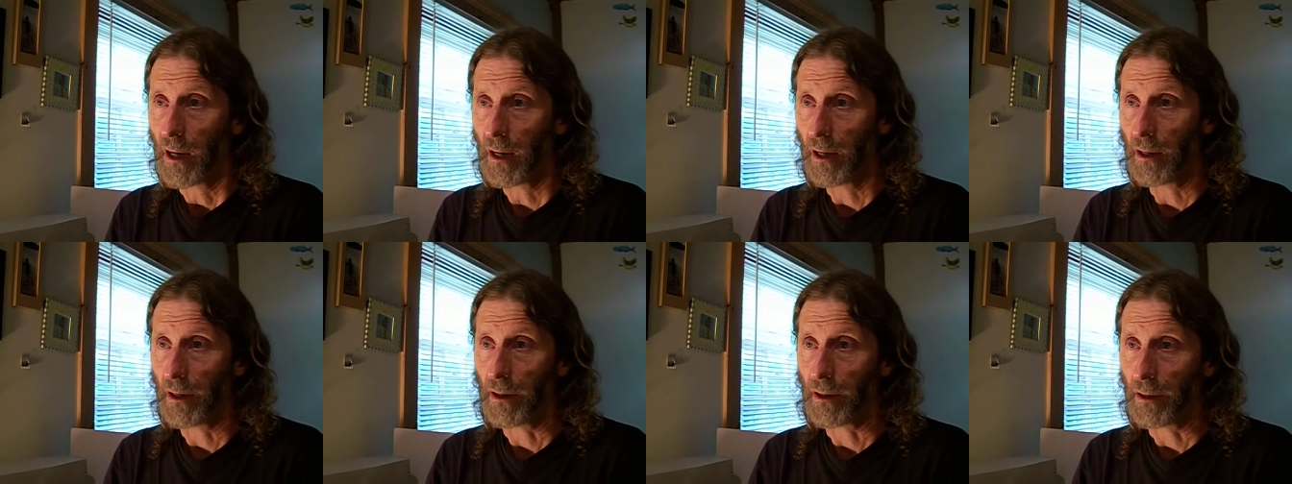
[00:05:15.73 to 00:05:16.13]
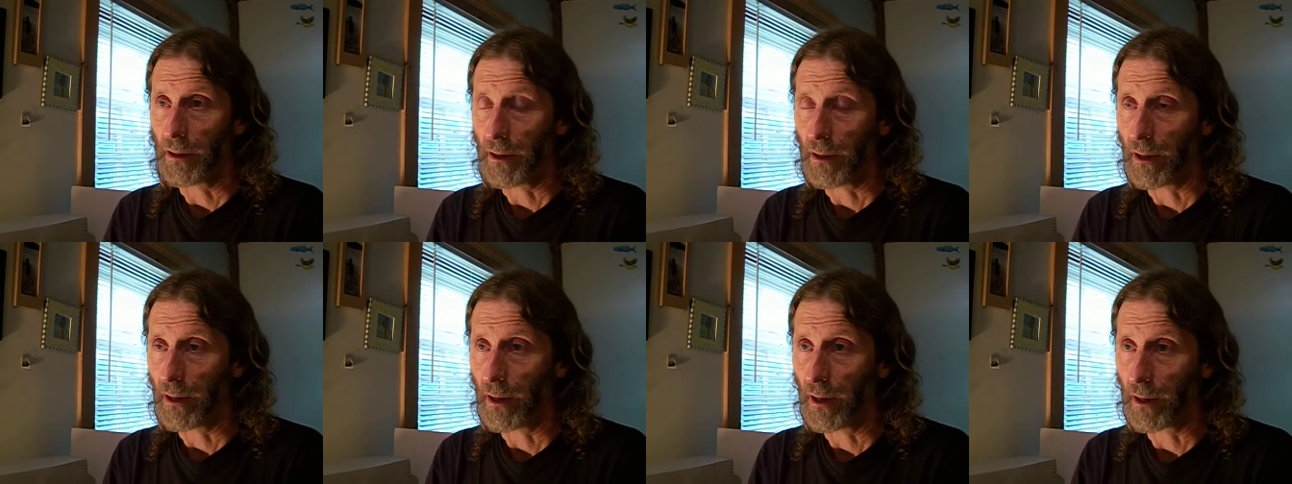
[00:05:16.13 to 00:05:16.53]
Uh,
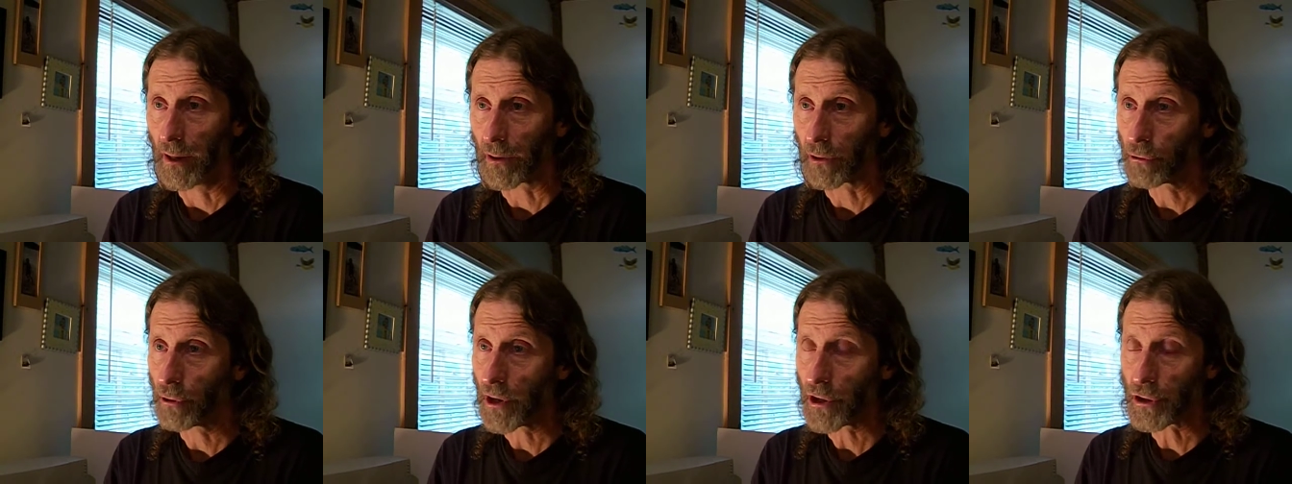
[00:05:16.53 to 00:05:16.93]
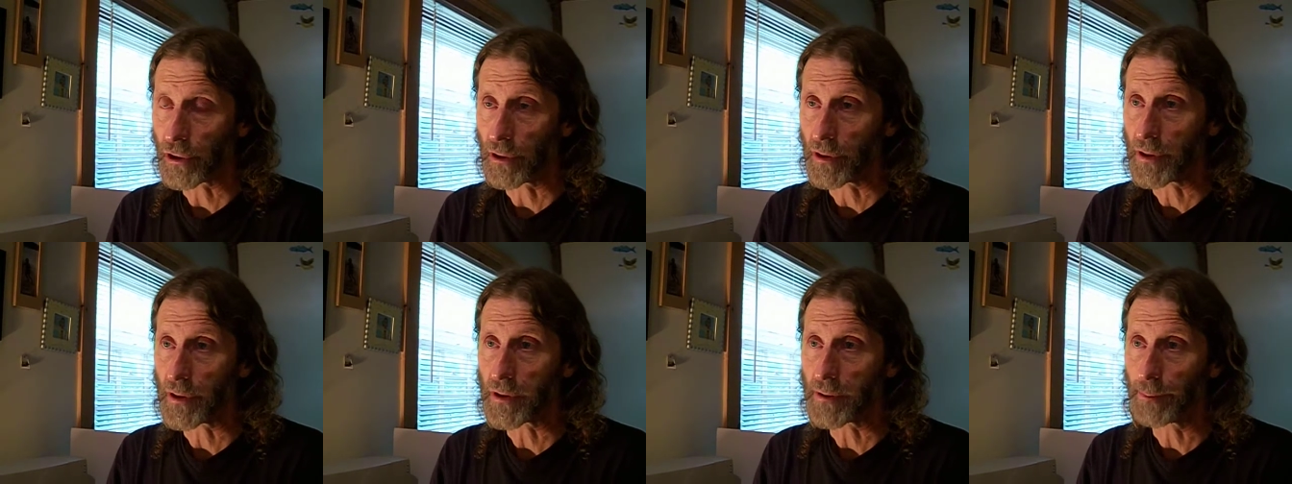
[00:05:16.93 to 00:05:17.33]
and
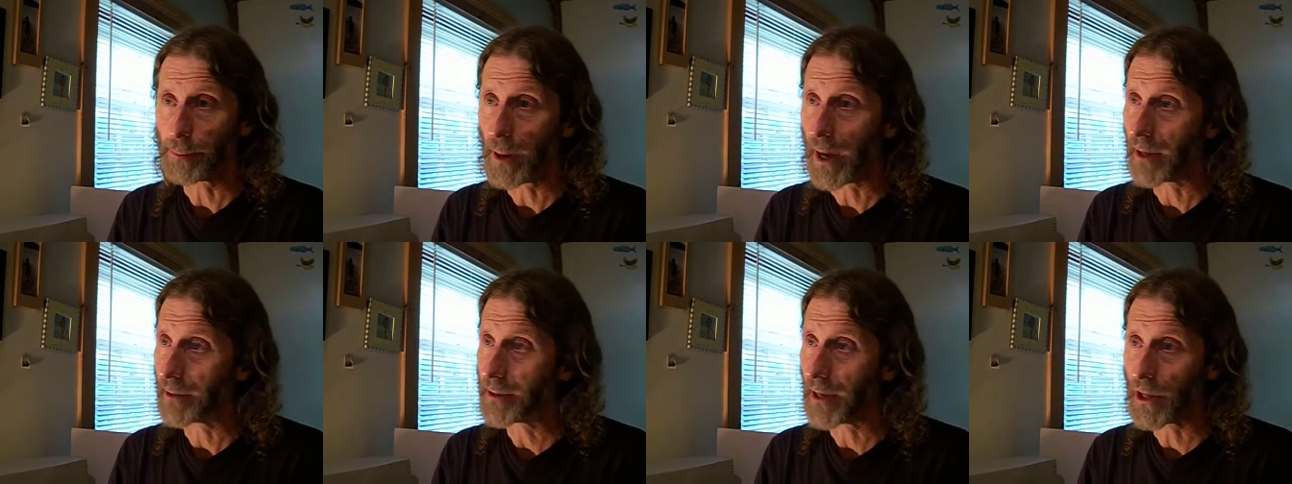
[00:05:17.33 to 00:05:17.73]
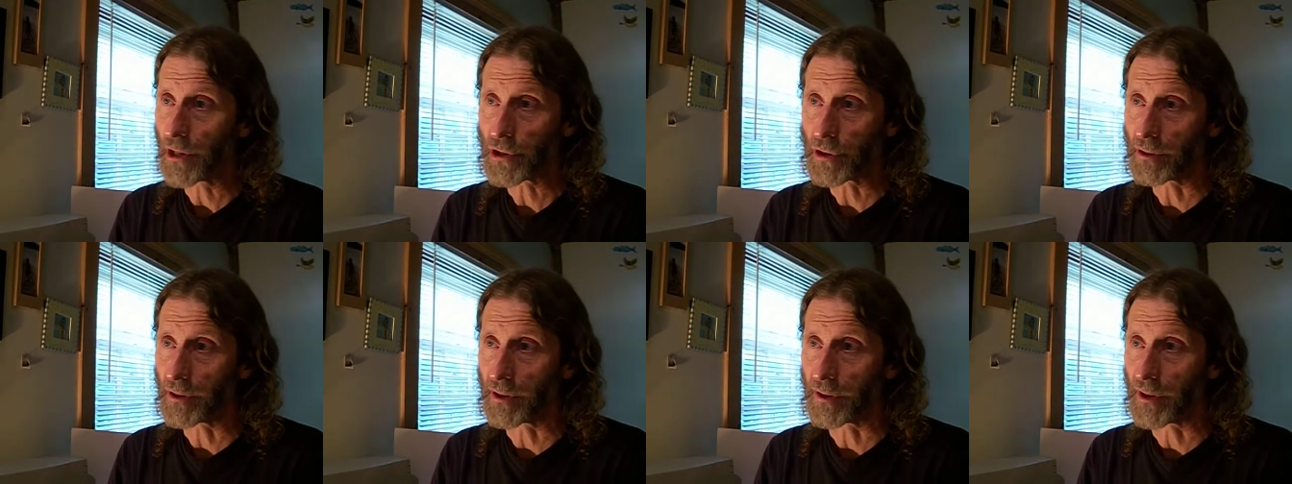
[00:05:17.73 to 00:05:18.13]
Christians pay
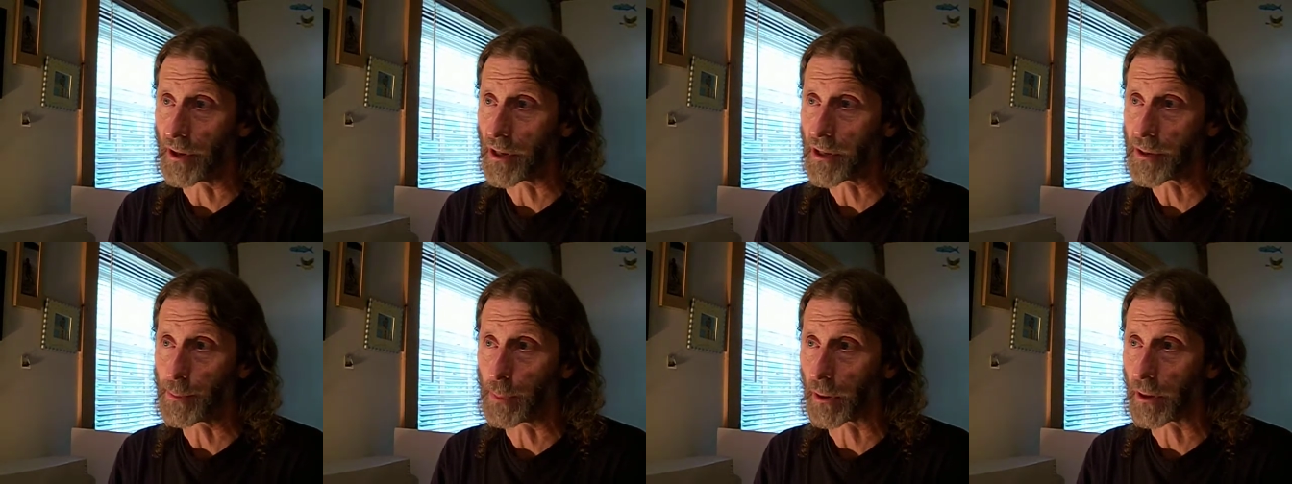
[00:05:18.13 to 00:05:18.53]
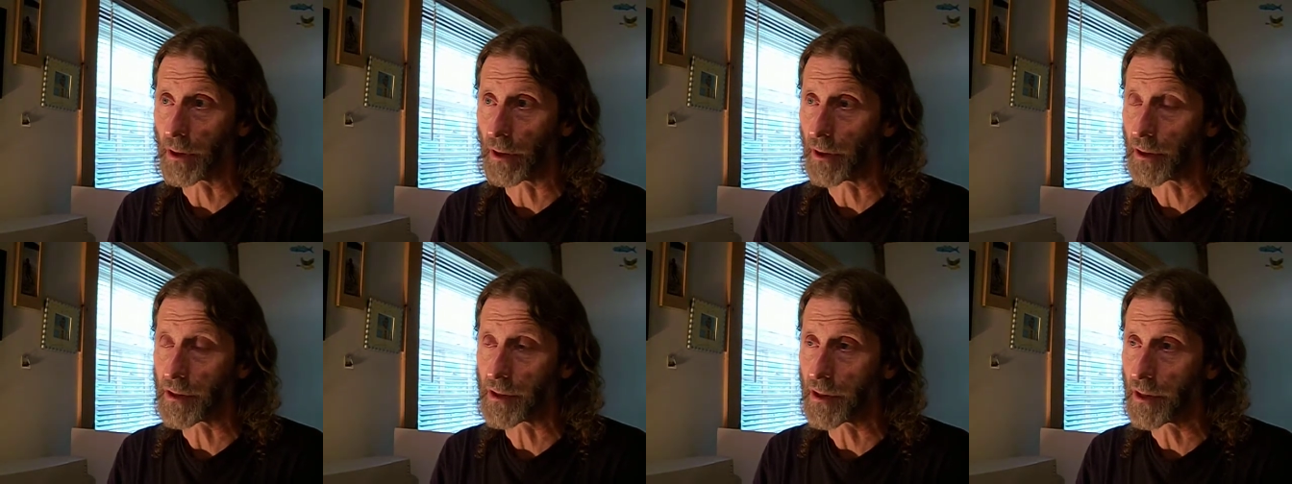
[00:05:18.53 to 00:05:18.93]
attention to this
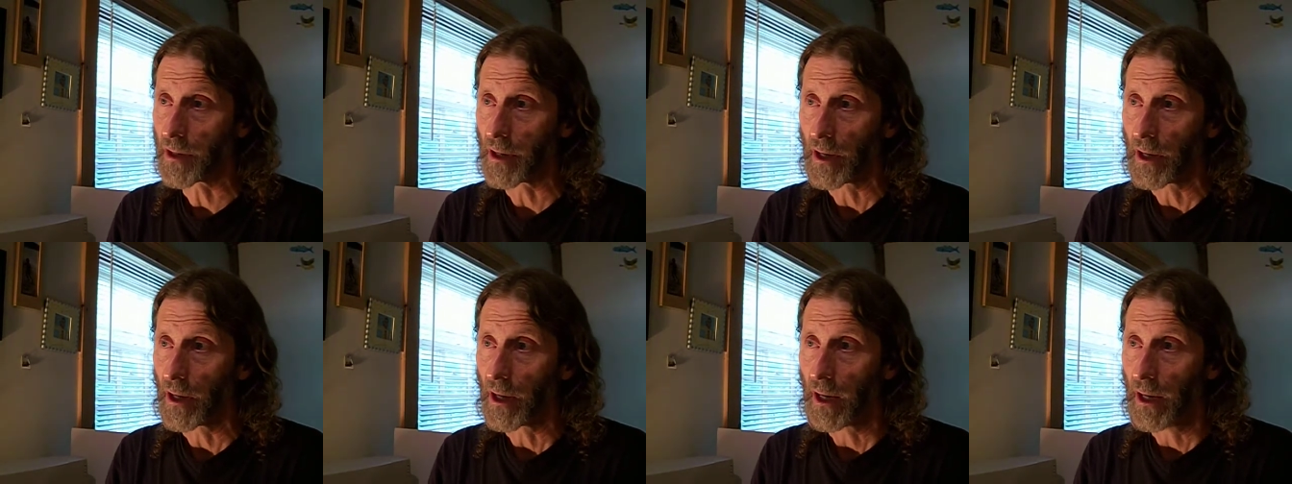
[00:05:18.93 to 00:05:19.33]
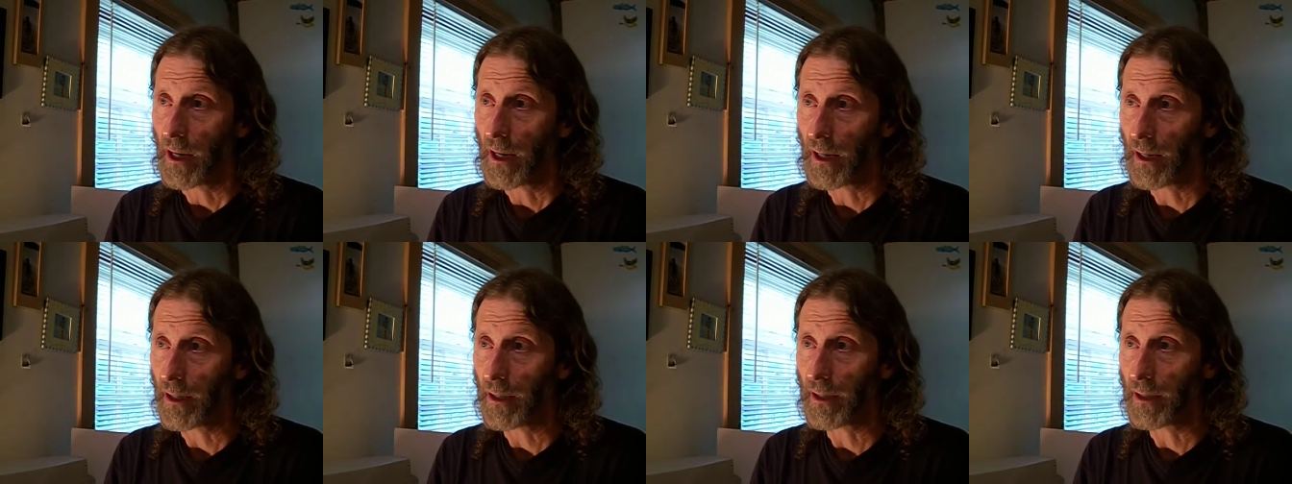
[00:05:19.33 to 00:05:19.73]
because
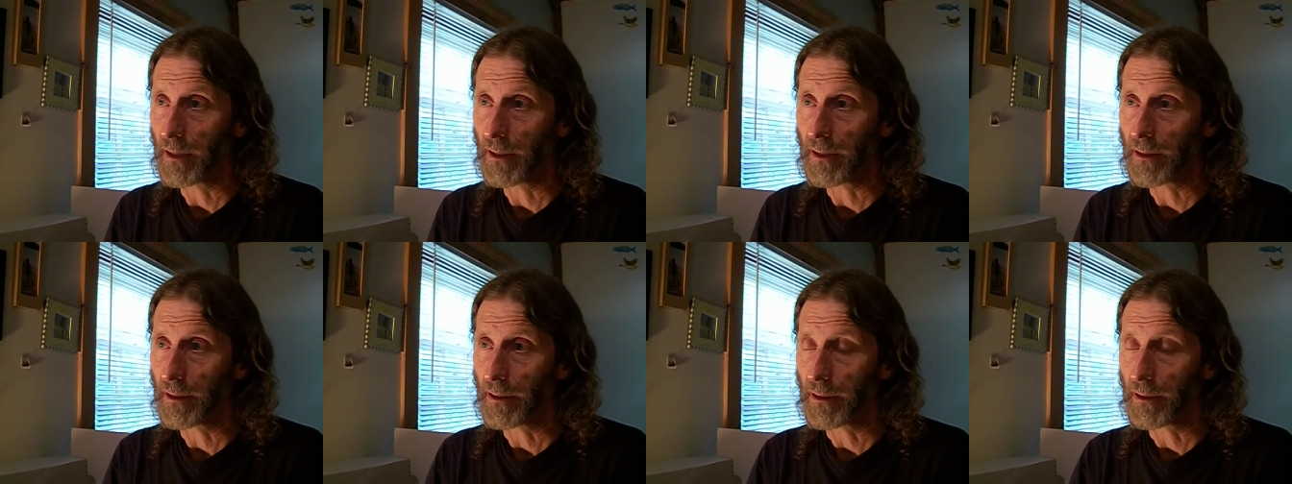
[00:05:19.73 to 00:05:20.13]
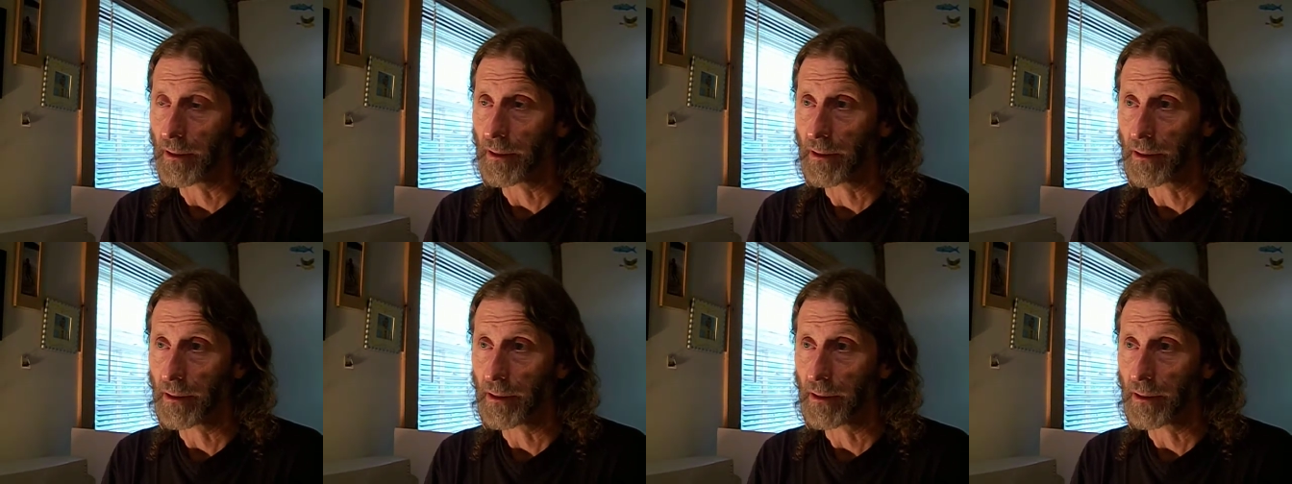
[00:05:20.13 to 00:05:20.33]
uh,